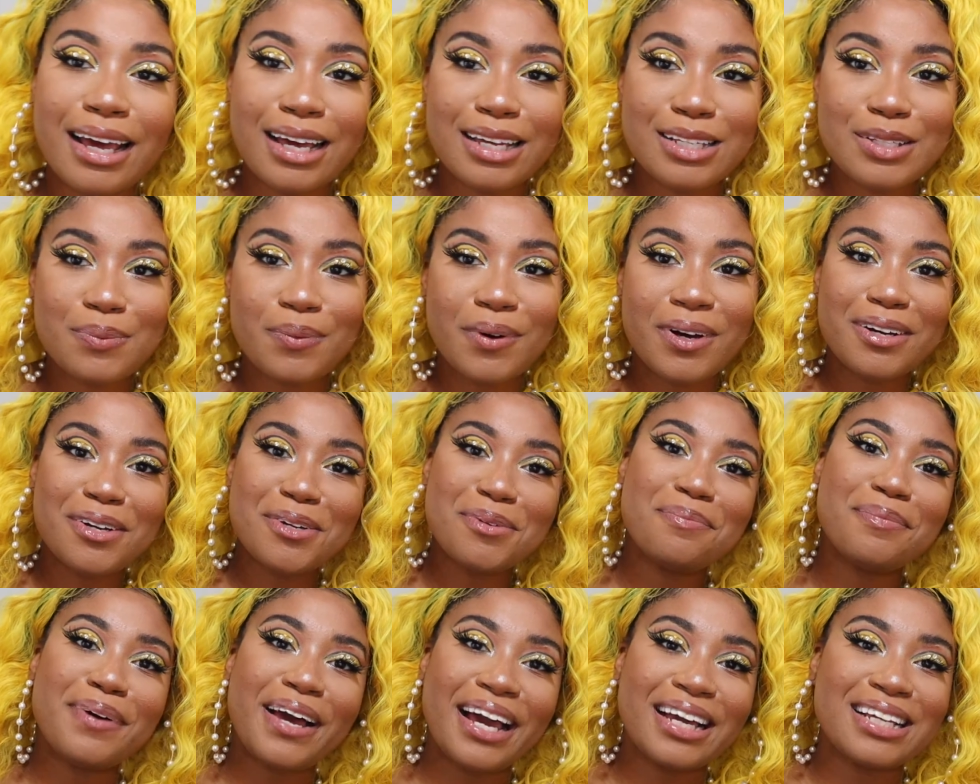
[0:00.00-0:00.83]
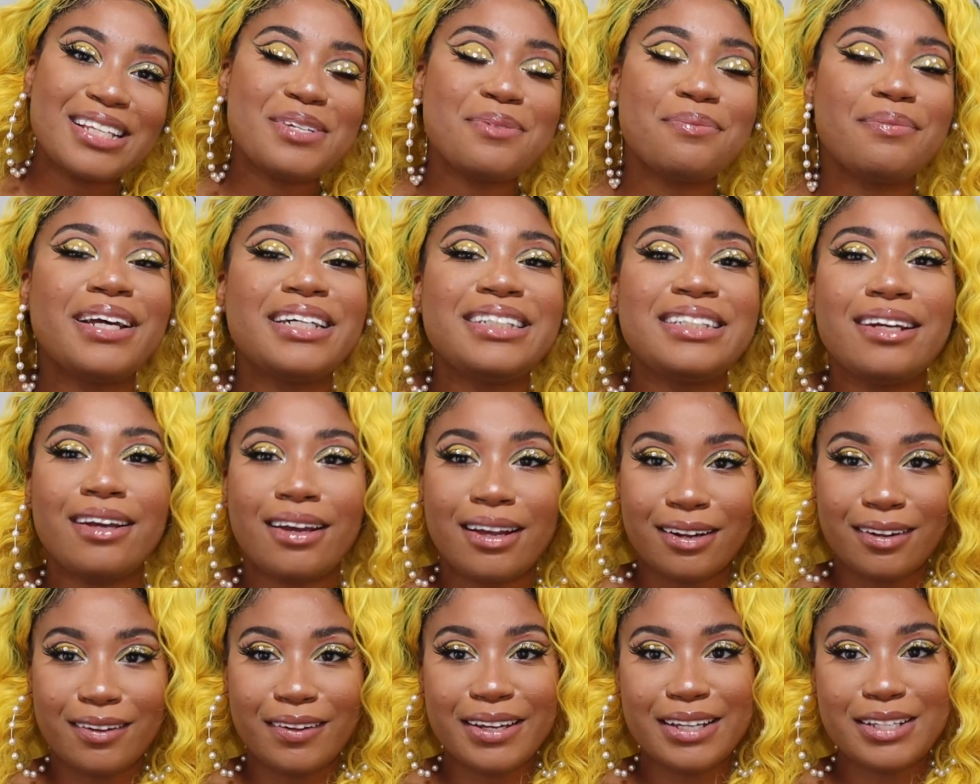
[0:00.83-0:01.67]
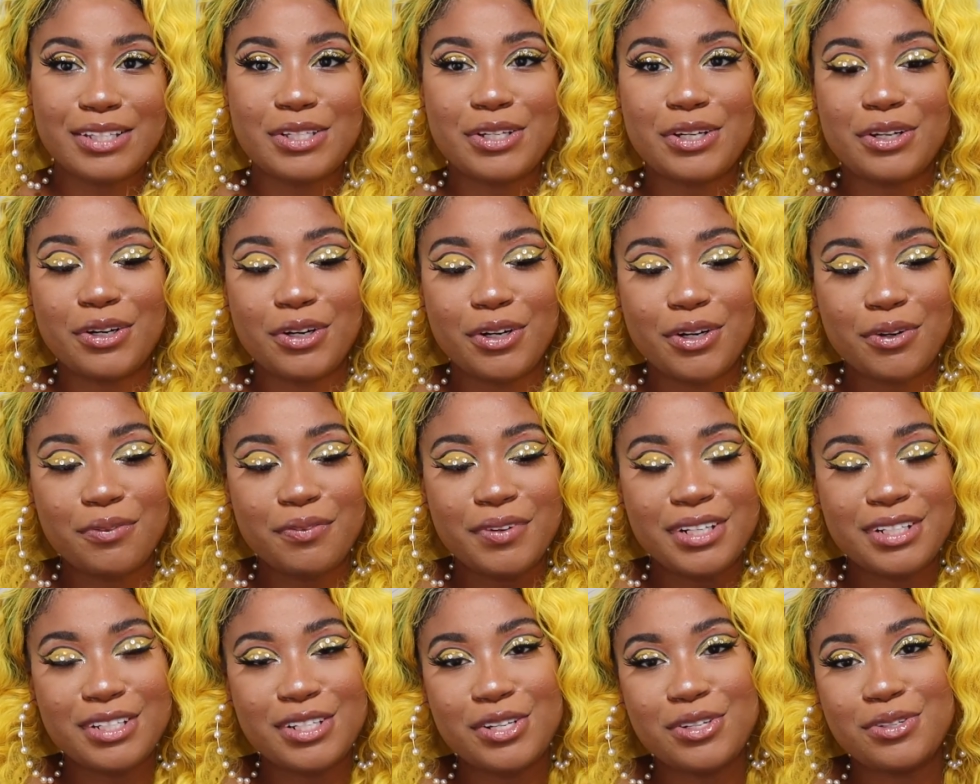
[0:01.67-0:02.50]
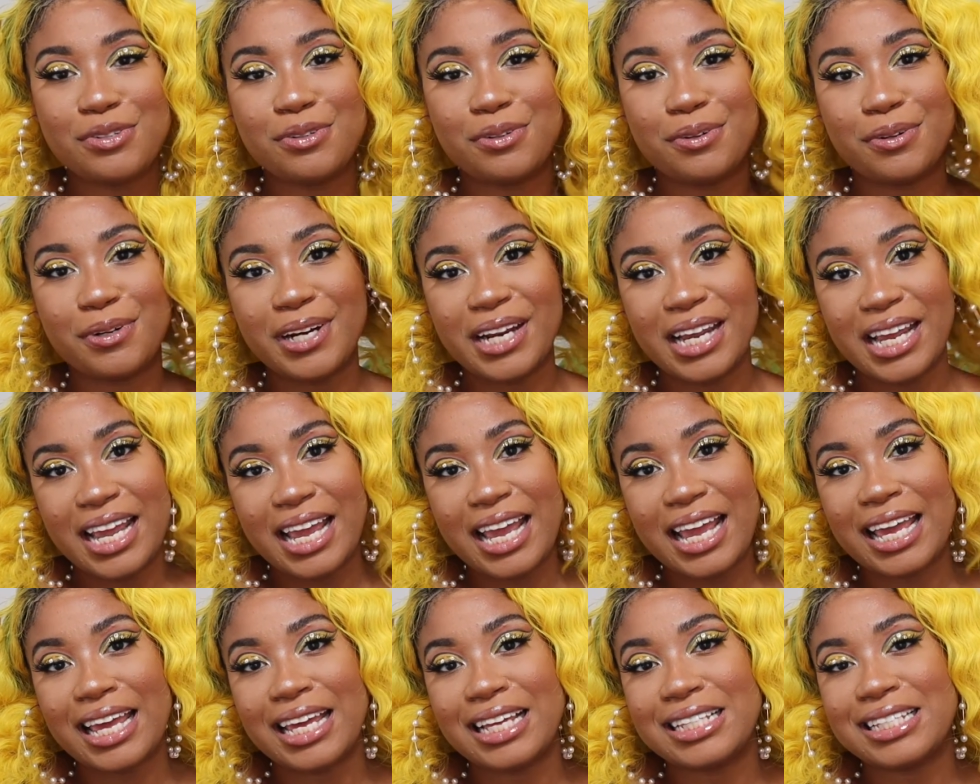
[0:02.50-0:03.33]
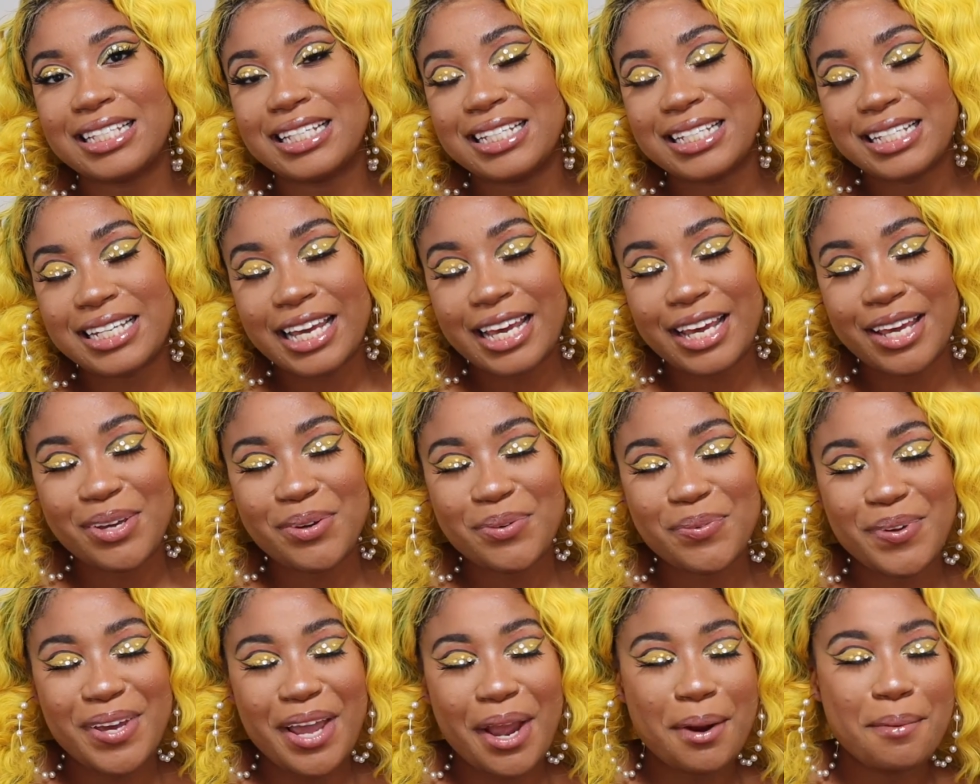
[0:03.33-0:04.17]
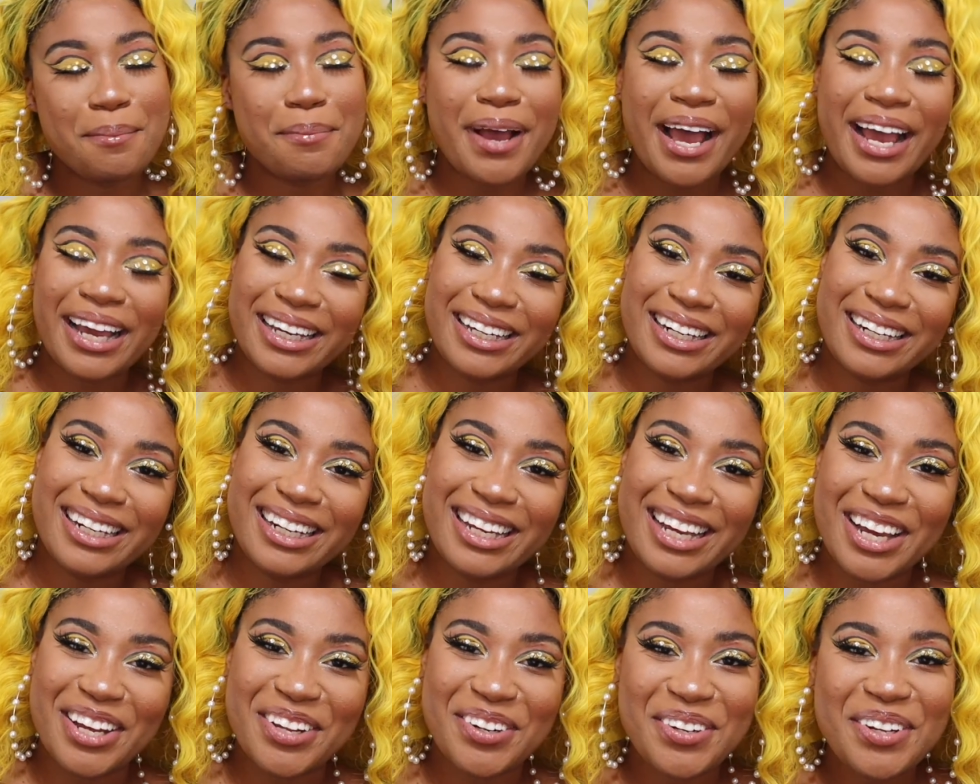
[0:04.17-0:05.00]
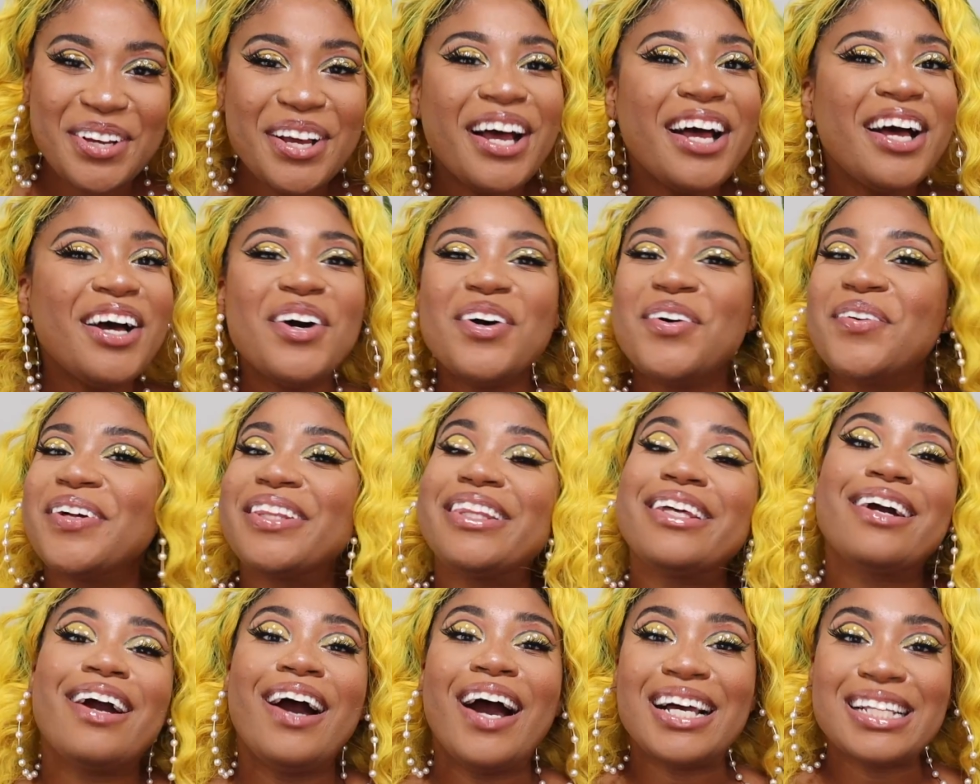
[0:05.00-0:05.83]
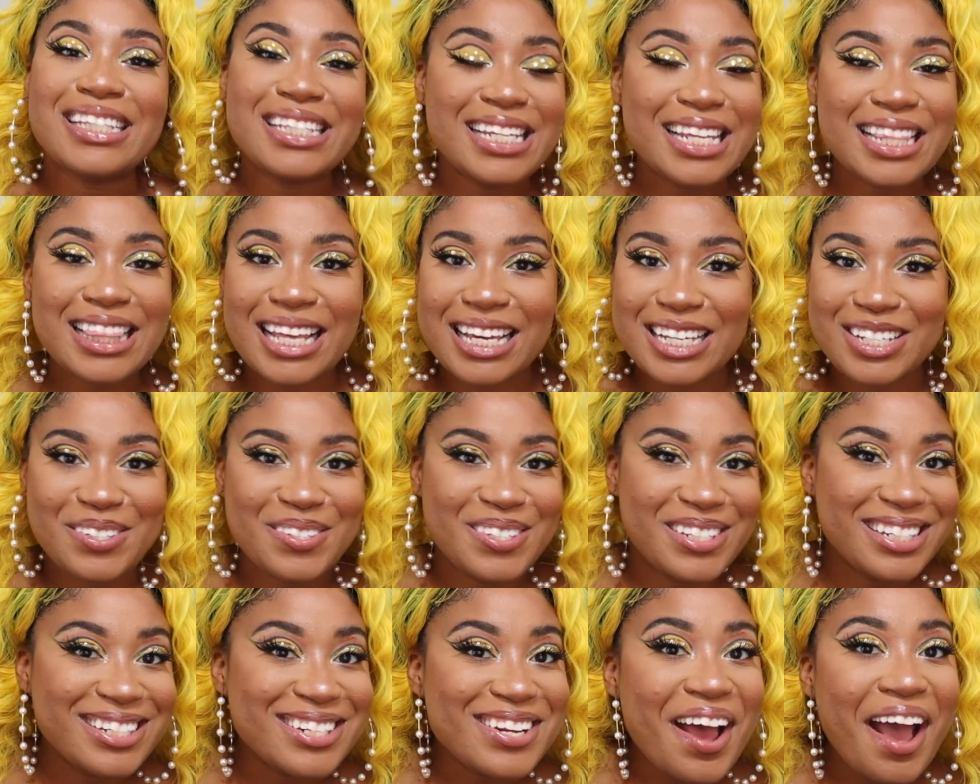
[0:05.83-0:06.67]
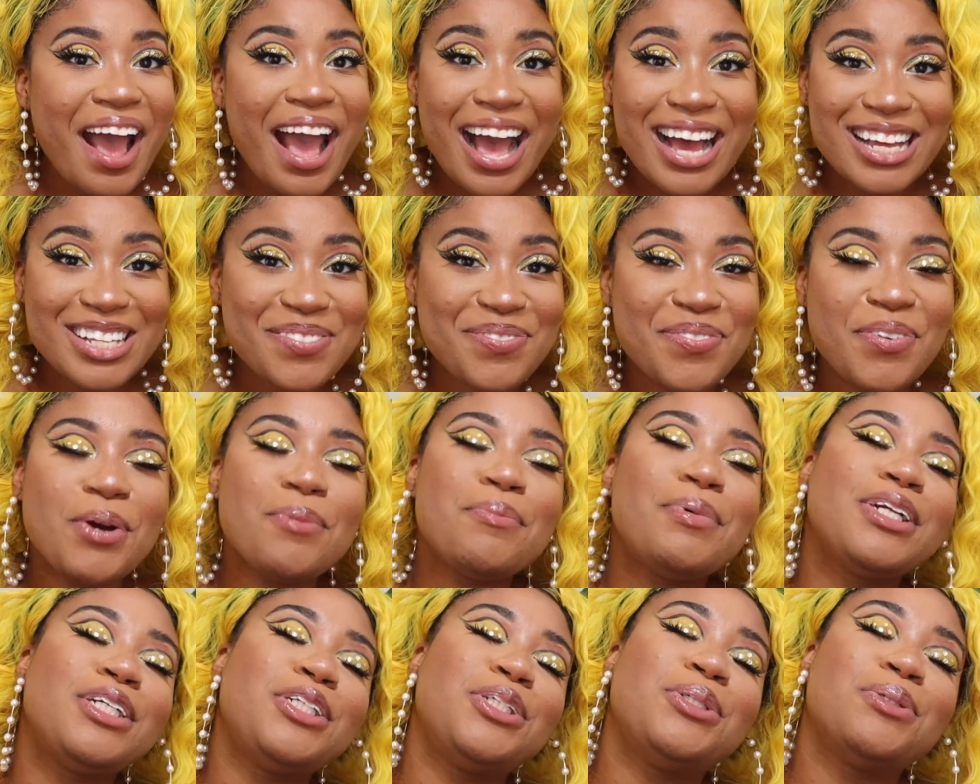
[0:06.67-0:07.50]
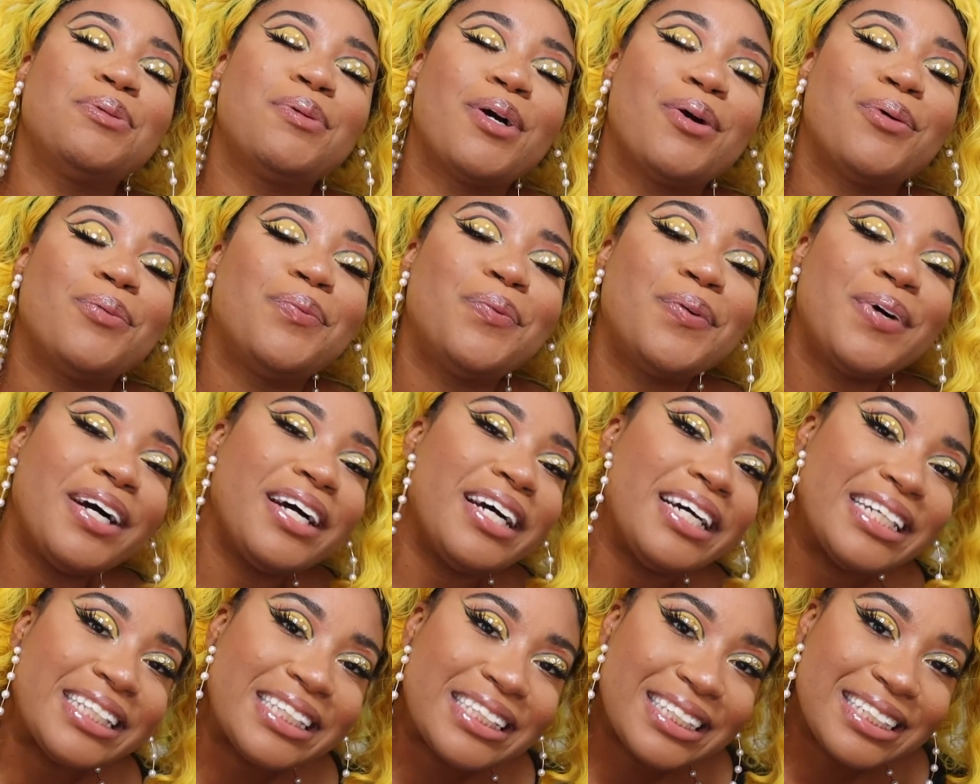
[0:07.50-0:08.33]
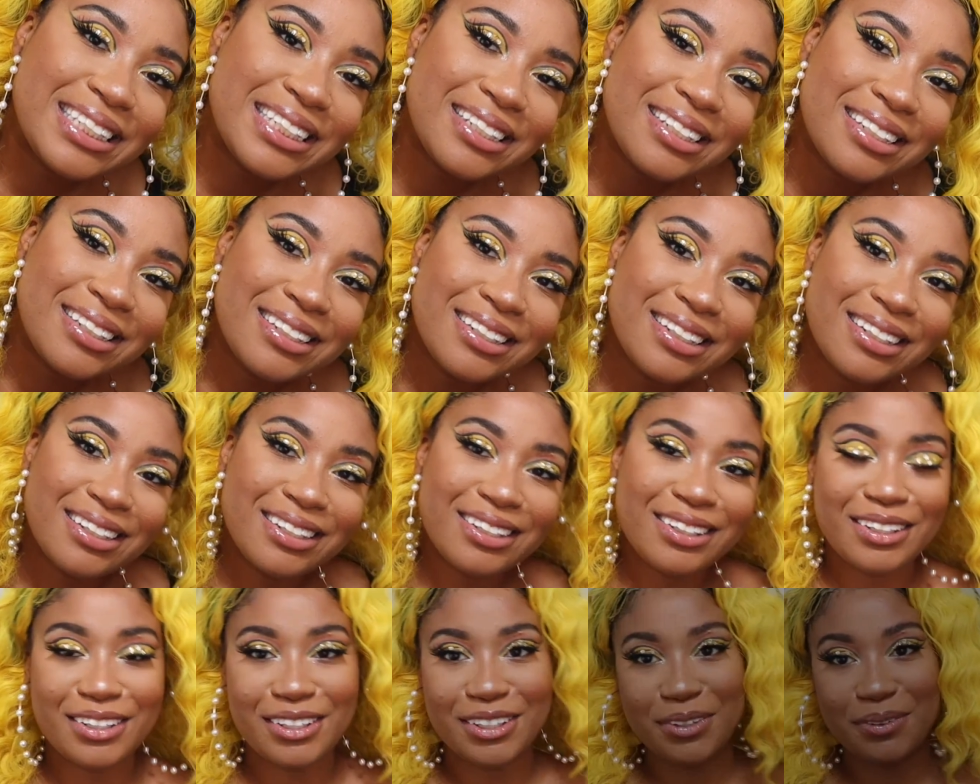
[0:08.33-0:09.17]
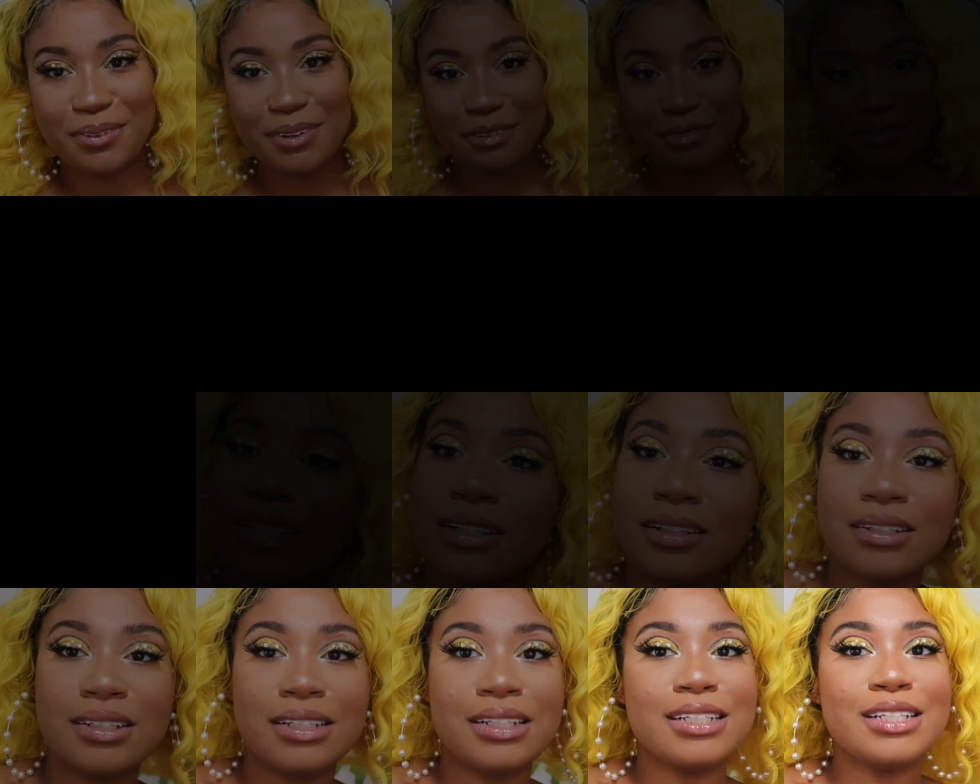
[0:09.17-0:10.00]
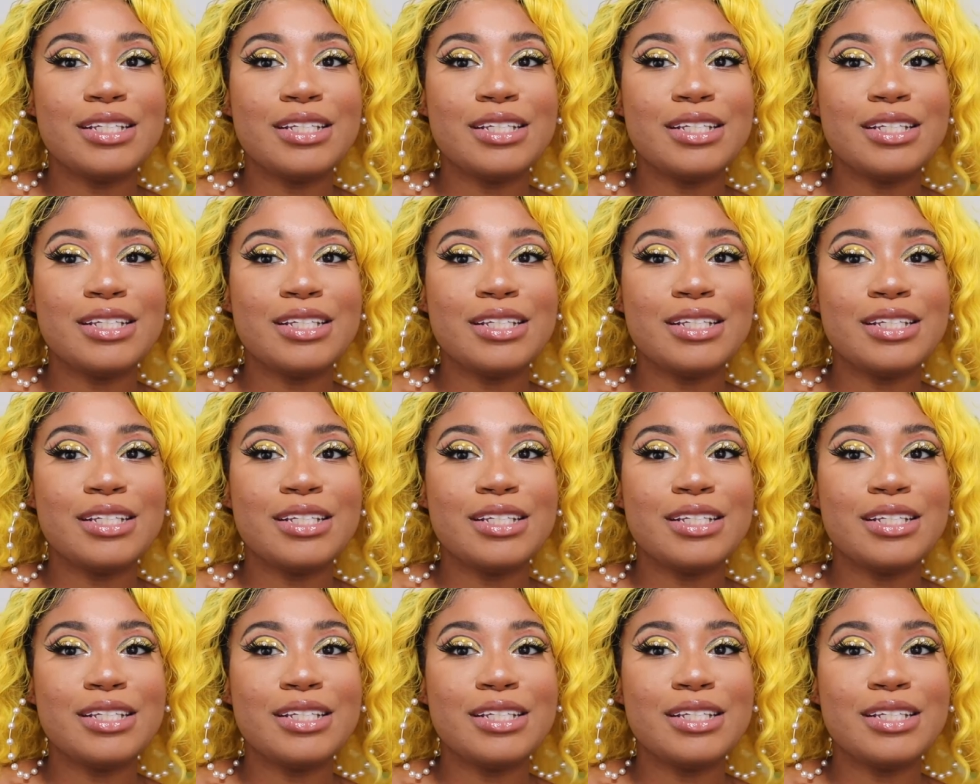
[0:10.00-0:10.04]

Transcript: guys, welcome back to my channel. It's your girl Vintagelori, and today we are back at it again with the content that you did not ask for, but you are what you are gonna get.